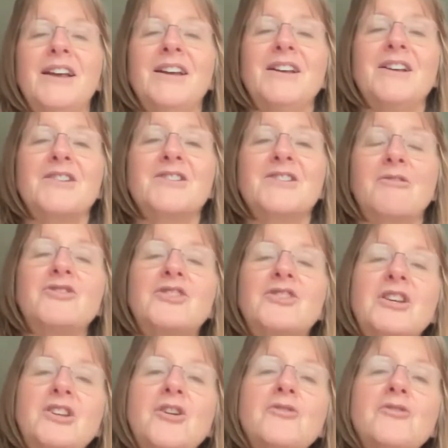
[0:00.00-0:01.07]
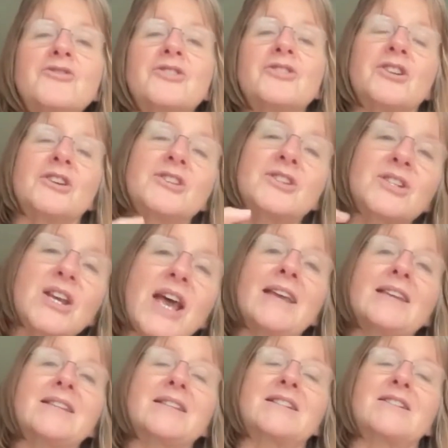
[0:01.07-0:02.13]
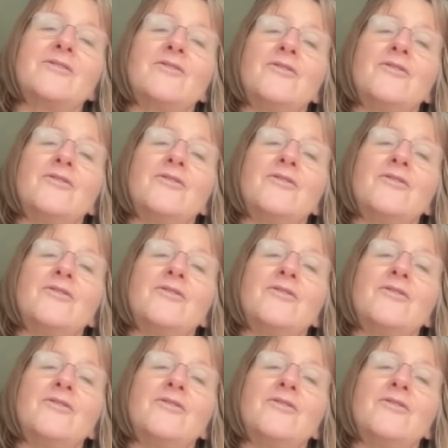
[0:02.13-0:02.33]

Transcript: So she used to just test